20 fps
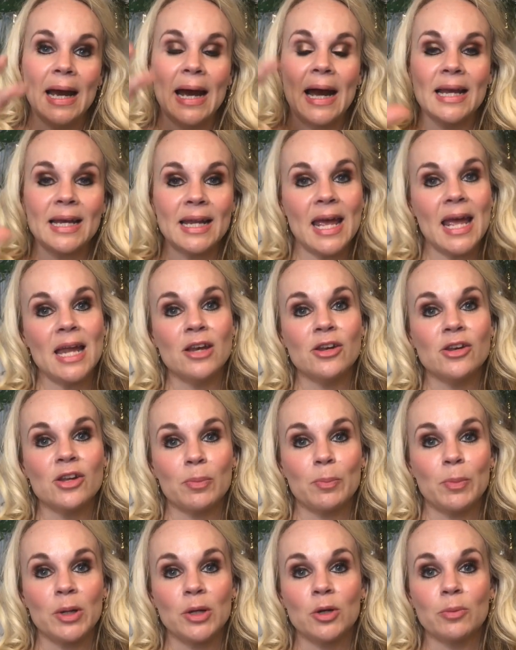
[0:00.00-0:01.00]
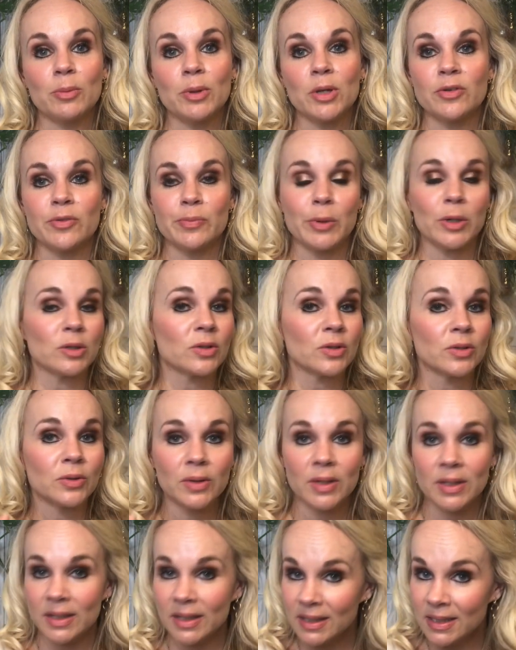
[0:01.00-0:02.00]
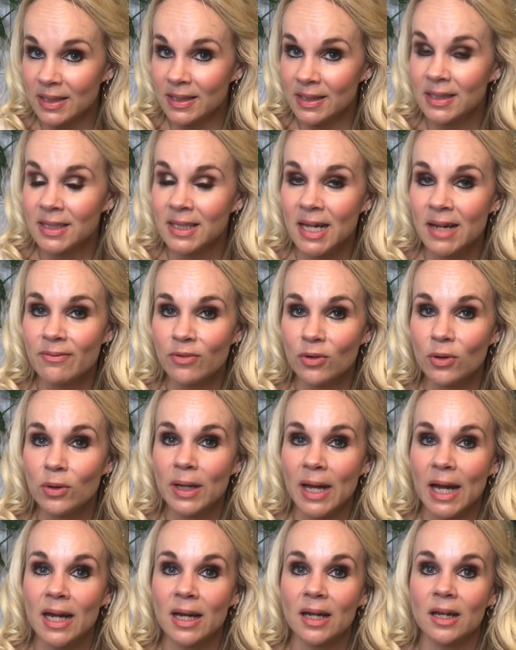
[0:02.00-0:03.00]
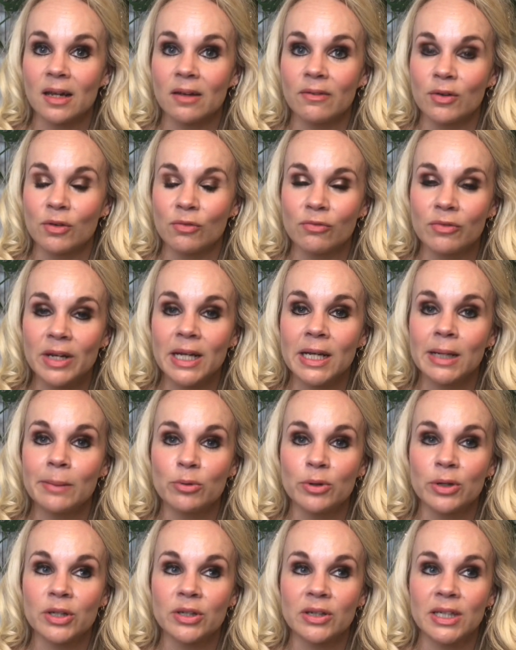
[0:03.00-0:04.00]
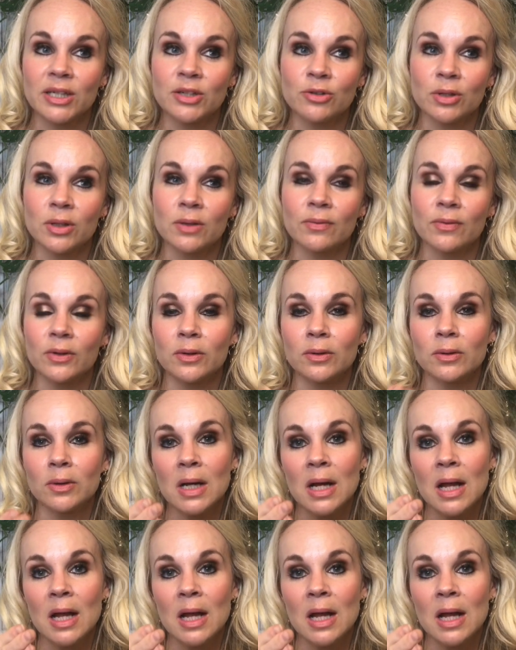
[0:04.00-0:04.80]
and end up in your beauty bottle, and this is the same for organic if you're really brutally truthful,